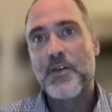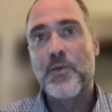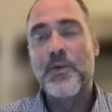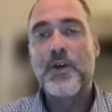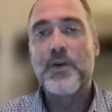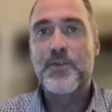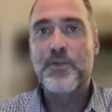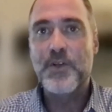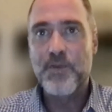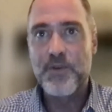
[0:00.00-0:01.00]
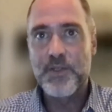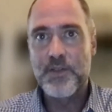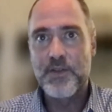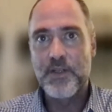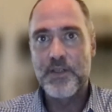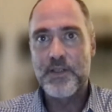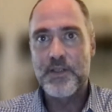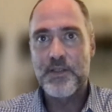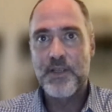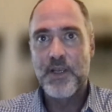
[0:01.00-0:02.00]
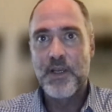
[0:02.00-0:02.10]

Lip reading: where we hope to recruit students